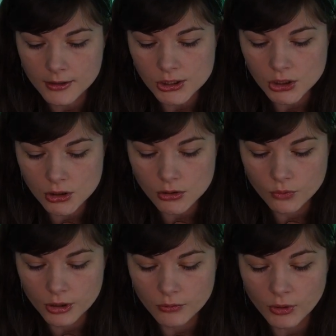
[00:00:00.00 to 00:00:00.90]

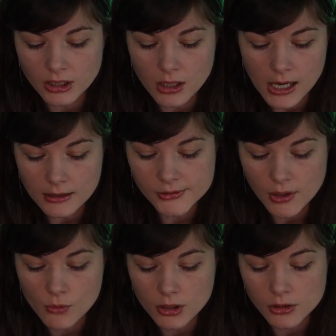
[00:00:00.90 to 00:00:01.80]
continue with what
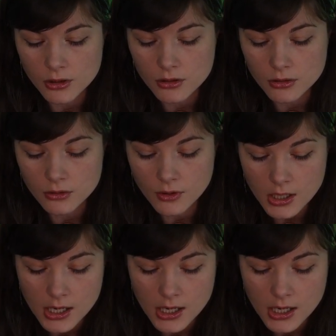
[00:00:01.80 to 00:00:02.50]
else I wanted to do.